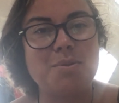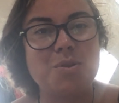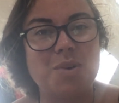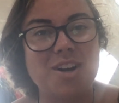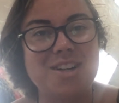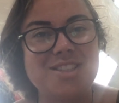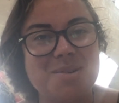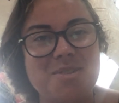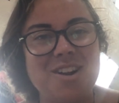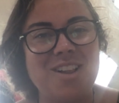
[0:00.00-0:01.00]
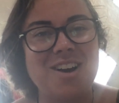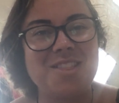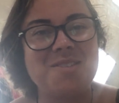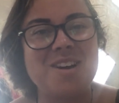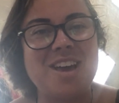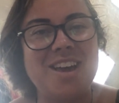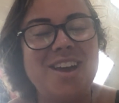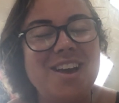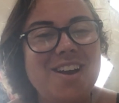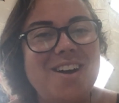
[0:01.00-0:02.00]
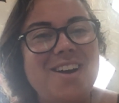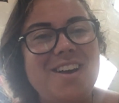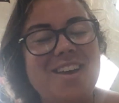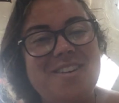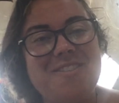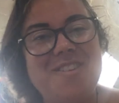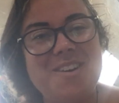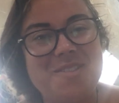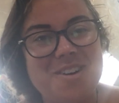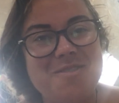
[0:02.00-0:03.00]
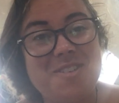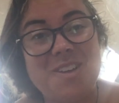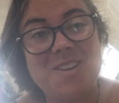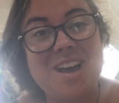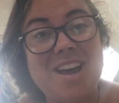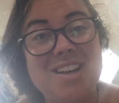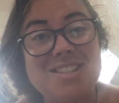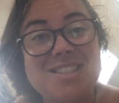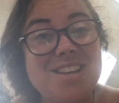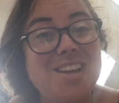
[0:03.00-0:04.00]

to work somewhere along the way if it weren't for you guys.